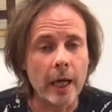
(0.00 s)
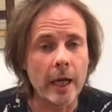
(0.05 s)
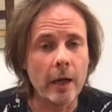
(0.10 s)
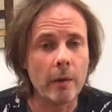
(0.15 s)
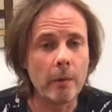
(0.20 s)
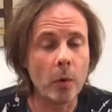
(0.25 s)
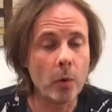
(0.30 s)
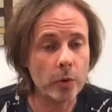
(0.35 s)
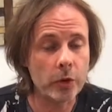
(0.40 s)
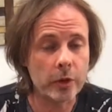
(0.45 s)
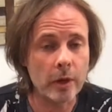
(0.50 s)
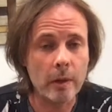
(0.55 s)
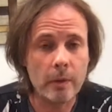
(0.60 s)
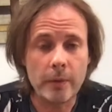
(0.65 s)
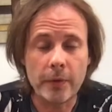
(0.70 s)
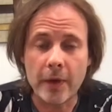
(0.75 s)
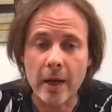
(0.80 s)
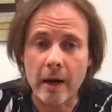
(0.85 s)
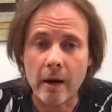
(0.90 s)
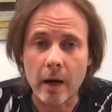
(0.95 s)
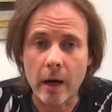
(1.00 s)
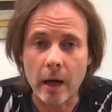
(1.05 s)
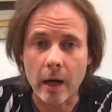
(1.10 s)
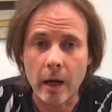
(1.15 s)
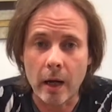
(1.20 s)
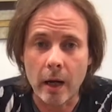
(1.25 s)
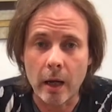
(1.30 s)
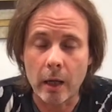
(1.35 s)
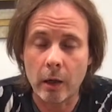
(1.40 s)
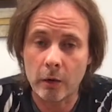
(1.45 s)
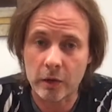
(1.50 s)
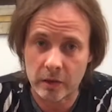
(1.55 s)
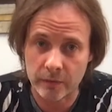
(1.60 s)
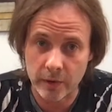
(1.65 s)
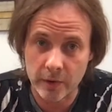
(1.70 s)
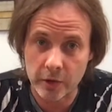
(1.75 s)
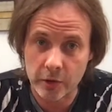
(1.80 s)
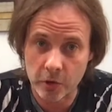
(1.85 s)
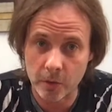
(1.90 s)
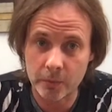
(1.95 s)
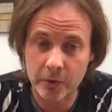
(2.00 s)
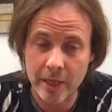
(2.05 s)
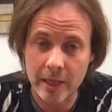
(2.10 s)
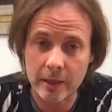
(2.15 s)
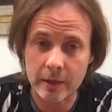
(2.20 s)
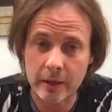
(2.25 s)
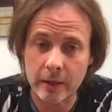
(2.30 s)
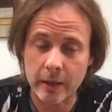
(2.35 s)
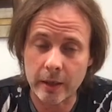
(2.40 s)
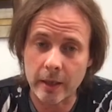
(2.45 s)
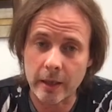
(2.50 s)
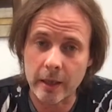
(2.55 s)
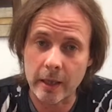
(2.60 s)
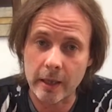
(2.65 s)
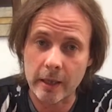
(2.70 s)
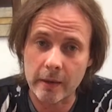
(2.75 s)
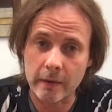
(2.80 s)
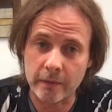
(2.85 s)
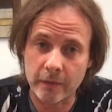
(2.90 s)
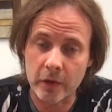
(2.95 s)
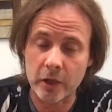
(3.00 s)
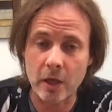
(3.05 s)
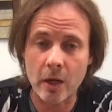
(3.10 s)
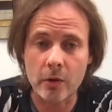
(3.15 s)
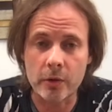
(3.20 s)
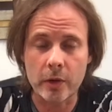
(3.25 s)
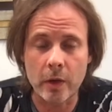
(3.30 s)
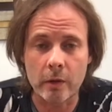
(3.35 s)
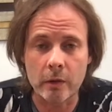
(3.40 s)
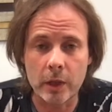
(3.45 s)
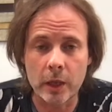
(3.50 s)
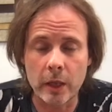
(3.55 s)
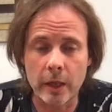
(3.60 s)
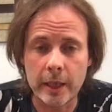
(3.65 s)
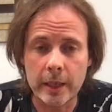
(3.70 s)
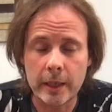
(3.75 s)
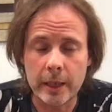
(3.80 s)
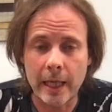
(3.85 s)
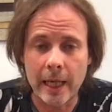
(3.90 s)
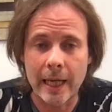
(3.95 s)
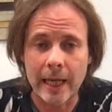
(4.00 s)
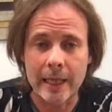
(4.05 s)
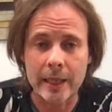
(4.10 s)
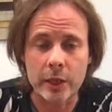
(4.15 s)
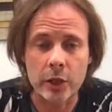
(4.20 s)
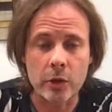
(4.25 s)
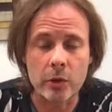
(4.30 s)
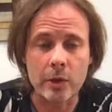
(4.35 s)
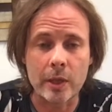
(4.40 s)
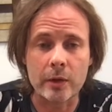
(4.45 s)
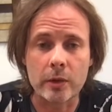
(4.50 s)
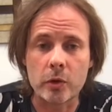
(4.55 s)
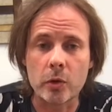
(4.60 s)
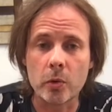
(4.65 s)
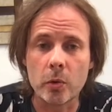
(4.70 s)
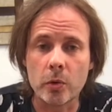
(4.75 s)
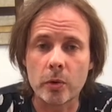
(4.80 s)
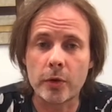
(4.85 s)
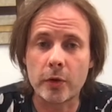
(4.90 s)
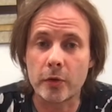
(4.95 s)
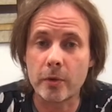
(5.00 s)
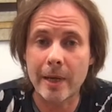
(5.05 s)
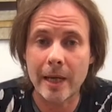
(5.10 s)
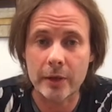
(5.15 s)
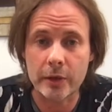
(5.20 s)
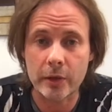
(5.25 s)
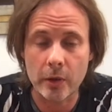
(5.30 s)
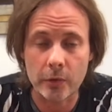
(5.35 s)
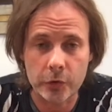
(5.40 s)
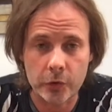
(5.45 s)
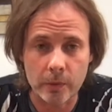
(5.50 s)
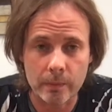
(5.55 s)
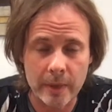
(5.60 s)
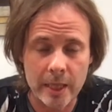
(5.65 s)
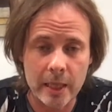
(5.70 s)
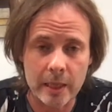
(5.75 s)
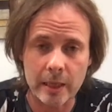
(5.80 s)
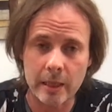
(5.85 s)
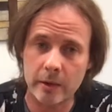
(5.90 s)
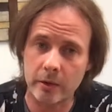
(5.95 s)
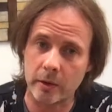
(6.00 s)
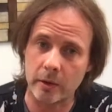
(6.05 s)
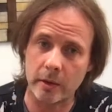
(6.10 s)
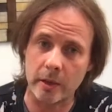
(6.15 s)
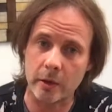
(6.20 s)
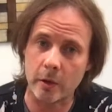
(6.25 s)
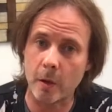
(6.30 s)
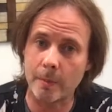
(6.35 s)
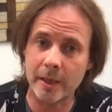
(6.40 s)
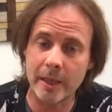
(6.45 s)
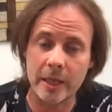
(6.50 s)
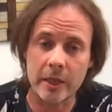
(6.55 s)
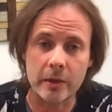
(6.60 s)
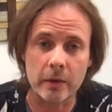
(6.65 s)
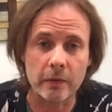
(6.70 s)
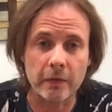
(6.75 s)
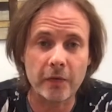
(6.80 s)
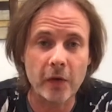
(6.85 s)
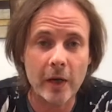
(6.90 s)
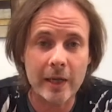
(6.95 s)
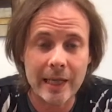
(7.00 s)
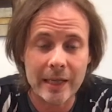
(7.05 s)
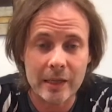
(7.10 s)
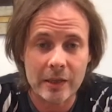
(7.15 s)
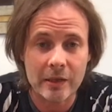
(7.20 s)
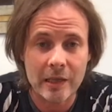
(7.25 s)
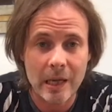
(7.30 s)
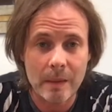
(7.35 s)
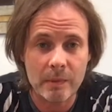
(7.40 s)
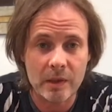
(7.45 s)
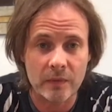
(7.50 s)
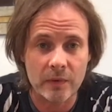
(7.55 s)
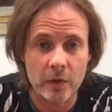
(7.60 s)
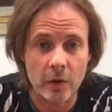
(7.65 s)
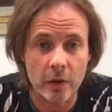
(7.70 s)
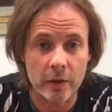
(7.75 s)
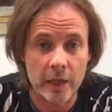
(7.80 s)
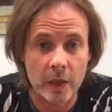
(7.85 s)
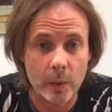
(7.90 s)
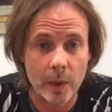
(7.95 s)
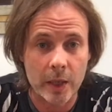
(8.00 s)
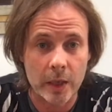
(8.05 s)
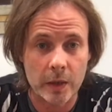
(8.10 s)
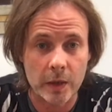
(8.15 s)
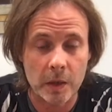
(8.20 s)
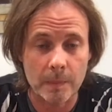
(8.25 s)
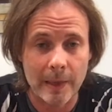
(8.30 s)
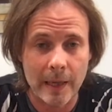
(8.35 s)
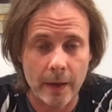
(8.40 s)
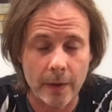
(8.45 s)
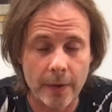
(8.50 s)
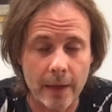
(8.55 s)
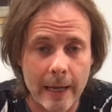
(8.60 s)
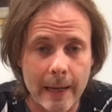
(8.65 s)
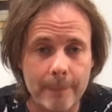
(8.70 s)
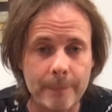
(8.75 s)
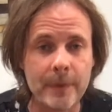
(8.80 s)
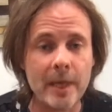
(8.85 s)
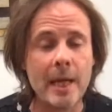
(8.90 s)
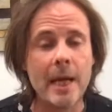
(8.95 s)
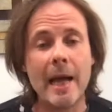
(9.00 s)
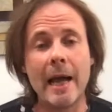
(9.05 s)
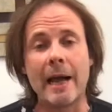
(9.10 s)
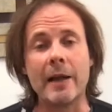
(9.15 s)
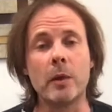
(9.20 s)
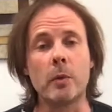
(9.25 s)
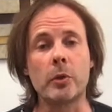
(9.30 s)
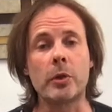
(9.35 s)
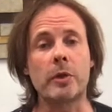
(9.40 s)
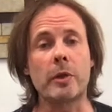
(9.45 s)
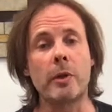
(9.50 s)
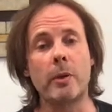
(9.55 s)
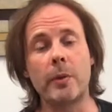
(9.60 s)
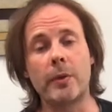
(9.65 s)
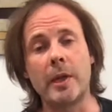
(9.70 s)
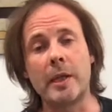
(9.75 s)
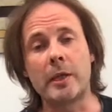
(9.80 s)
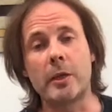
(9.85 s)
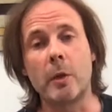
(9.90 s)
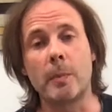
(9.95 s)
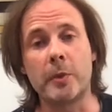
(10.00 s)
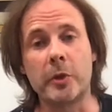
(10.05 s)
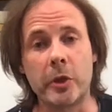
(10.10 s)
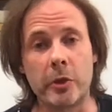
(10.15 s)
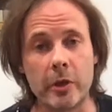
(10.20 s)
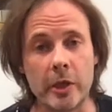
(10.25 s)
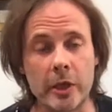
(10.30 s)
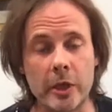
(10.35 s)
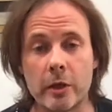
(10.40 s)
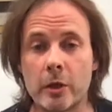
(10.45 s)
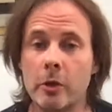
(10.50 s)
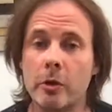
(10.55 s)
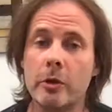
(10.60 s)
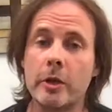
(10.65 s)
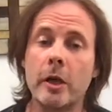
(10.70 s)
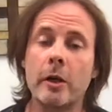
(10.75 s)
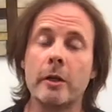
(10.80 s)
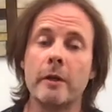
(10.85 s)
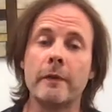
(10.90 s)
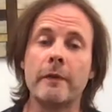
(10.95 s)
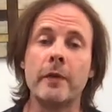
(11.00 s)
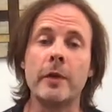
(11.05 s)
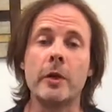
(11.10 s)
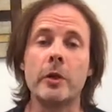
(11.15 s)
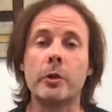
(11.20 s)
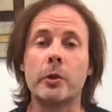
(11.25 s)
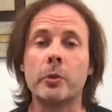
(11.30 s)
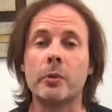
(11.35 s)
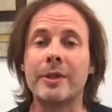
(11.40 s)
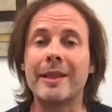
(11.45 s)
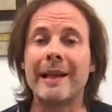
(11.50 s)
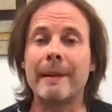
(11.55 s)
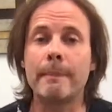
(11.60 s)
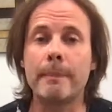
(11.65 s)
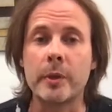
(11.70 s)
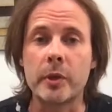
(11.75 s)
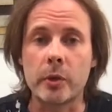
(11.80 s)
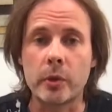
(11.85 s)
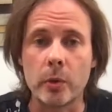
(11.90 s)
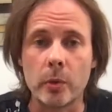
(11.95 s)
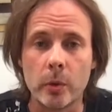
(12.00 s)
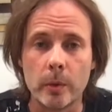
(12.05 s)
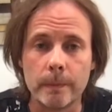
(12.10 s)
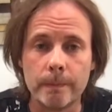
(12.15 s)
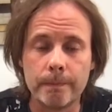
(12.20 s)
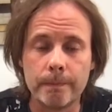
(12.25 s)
Also, there are lots of other subject videos online, and you can talk through our social media to the accommodation and finance teams if you've got any questions about that. And also there's an opportunity to look on a virtual campus tour.